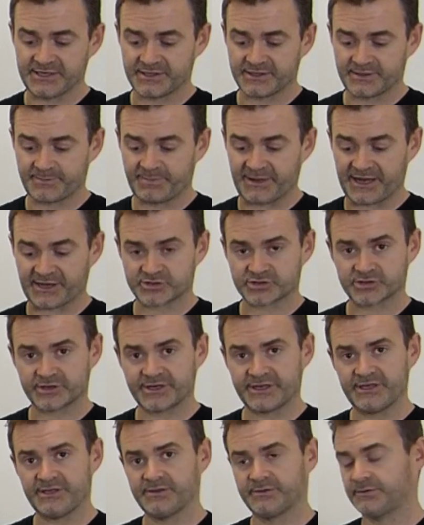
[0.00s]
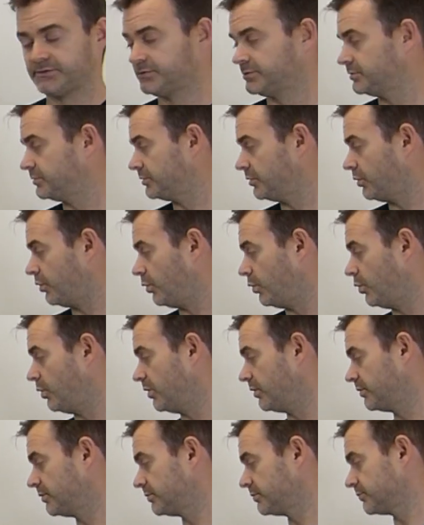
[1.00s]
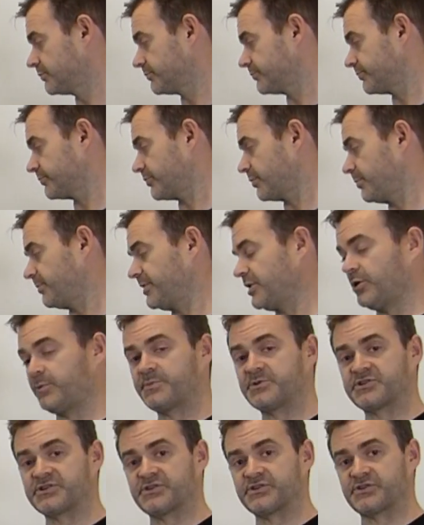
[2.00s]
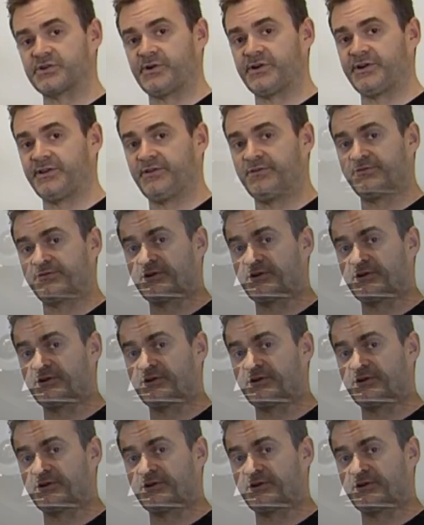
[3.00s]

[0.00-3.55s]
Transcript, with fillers: end of the battery or from the opposite side of the